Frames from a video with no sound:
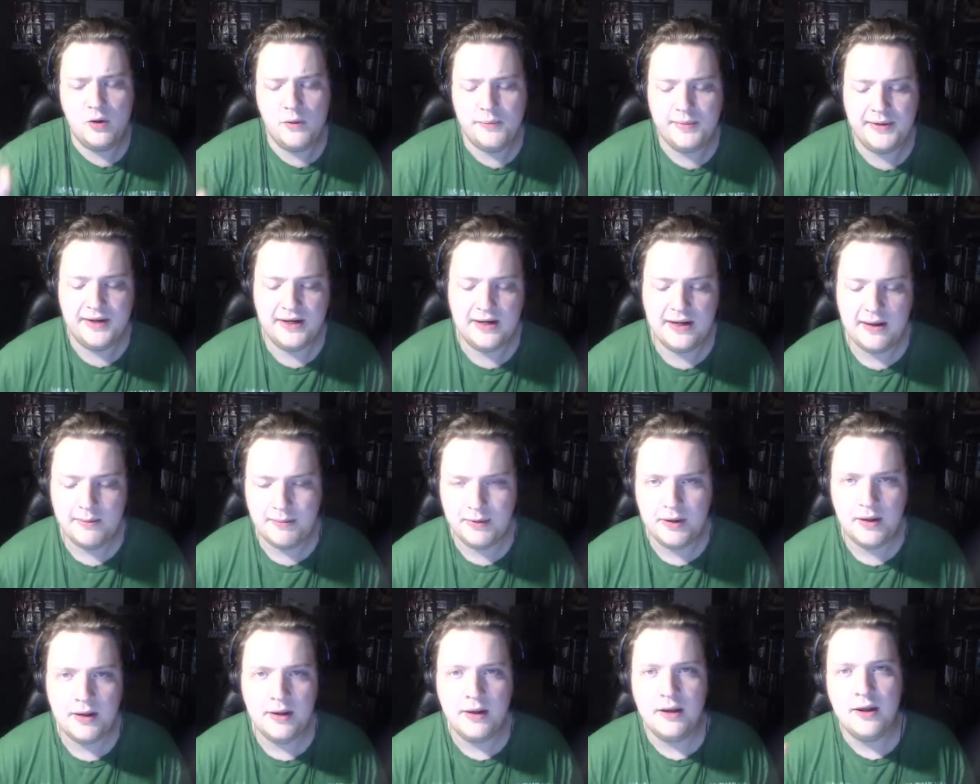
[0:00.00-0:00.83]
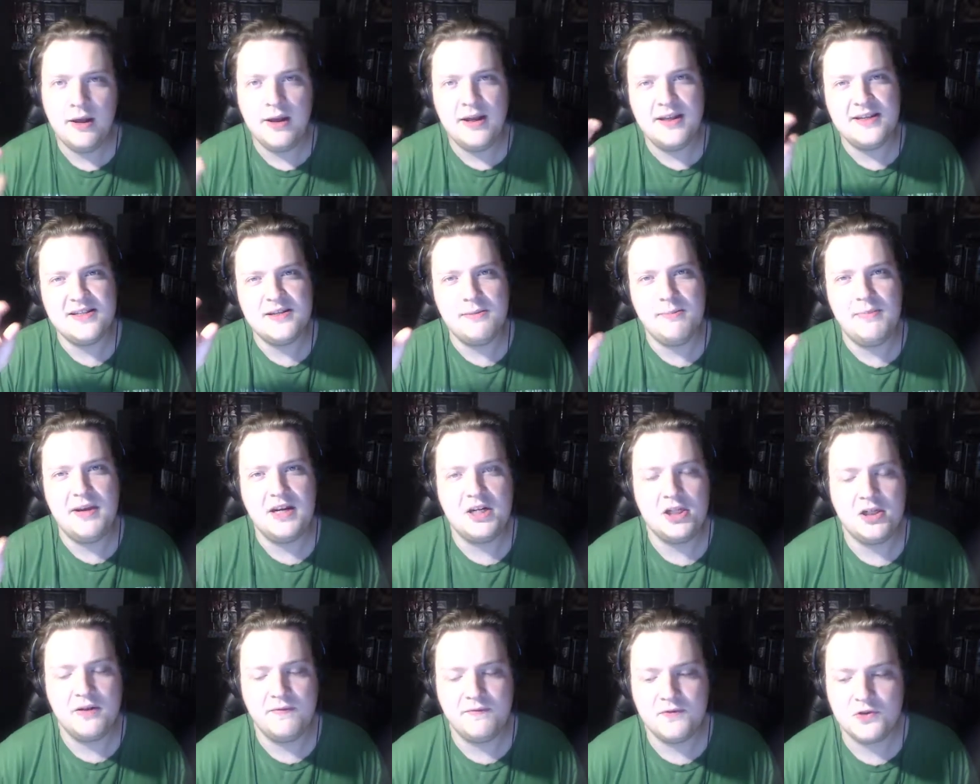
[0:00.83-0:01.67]
open it up as a
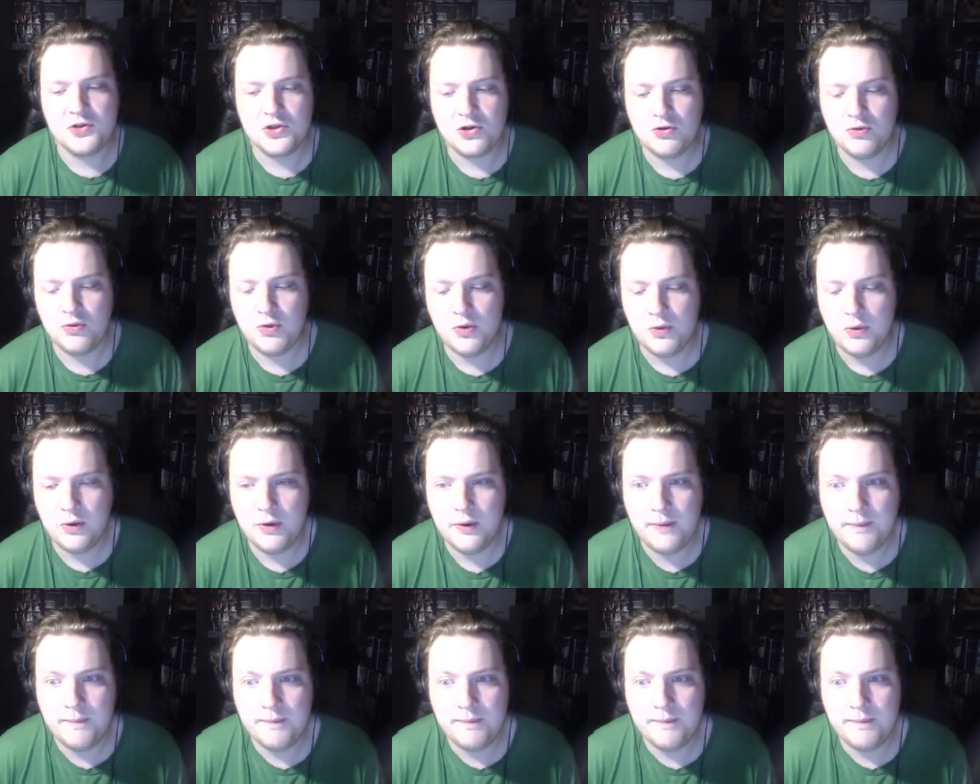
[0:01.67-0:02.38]
makeshift screw.